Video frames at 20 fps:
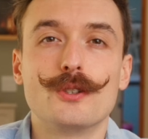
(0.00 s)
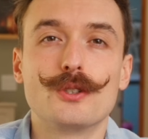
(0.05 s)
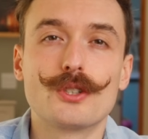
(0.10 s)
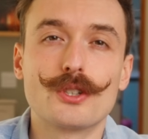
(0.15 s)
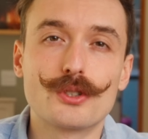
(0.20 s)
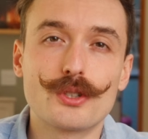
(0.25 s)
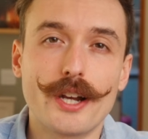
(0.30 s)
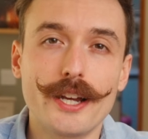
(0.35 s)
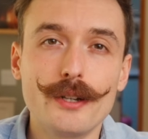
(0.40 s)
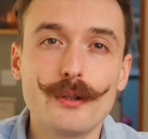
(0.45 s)
You
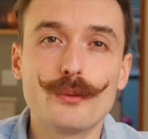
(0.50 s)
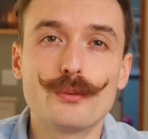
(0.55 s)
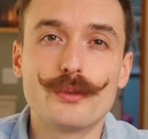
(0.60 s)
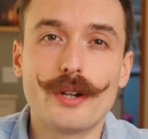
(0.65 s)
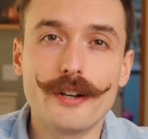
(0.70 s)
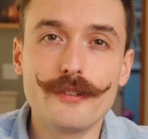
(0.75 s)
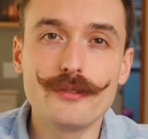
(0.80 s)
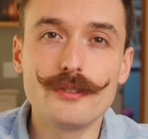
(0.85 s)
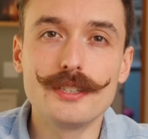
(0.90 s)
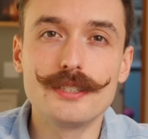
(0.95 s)
should try to
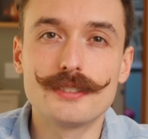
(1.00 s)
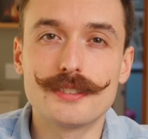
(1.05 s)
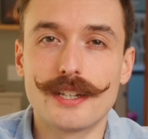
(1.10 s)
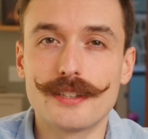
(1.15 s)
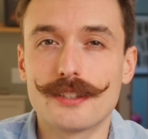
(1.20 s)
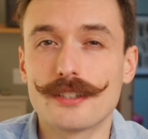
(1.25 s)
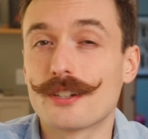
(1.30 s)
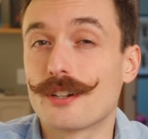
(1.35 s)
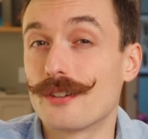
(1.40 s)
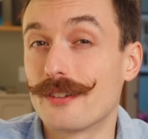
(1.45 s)
roughly
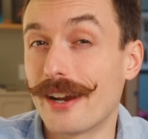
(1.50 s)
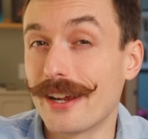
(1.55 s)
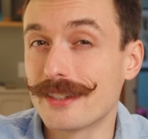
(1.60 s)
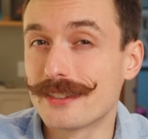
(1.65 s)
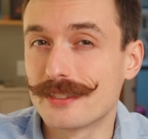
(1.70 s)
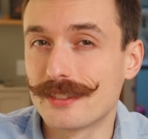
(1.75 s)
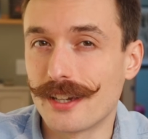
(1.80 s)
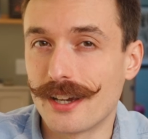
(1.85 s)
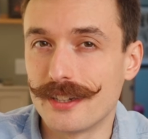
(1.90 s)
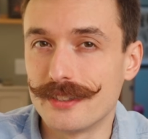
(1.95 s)
set the correct
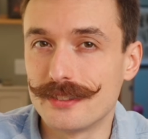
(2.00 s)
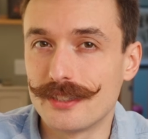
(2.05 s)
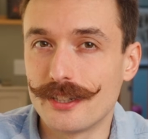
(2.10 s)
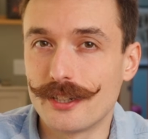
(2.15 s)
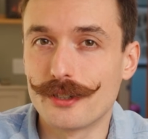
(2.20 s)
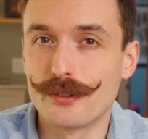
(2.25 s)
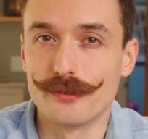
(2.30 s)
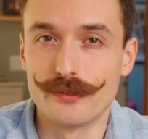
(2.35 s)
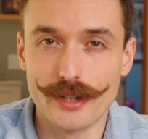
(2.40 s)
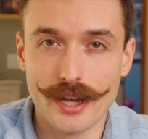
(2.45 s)
size
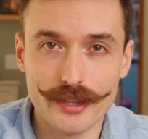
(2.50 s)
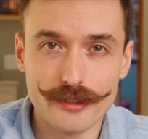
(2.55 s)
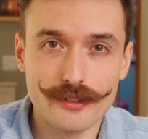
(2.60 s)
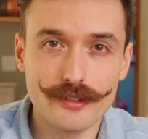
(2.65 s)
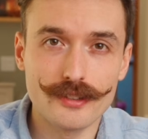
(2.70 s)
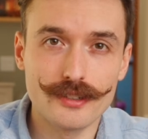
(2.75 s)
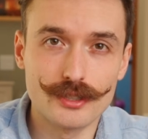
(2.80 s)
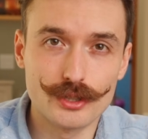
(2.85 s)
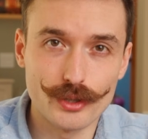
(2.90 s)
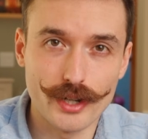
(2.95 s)
here rather
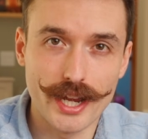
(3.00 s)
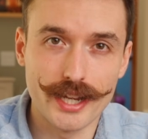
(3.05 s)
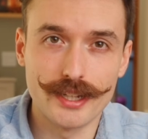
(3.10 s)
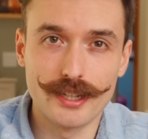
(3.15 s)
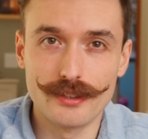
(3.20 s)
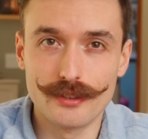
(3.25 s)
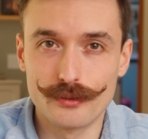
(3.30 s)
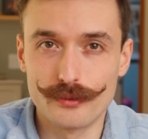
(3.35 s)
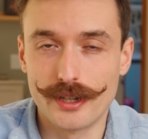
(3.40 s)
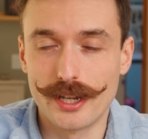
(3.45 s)
than
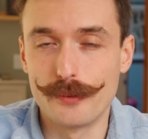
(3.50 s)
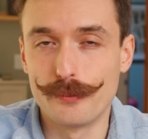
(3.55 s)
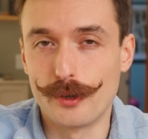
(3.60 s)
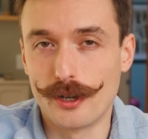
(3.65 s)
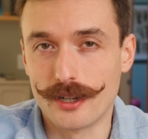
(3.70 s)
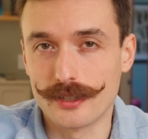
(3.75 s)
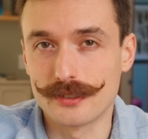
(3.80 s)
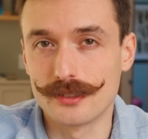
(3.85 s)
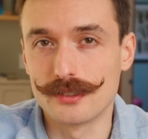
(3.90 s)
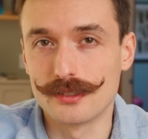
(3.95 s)
dragging the red
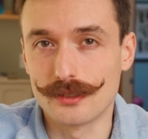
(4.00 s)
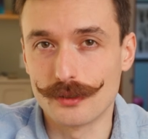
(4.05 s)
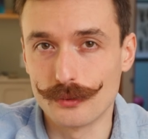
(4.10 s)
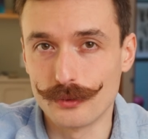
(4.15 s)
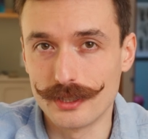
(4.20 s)
boxes to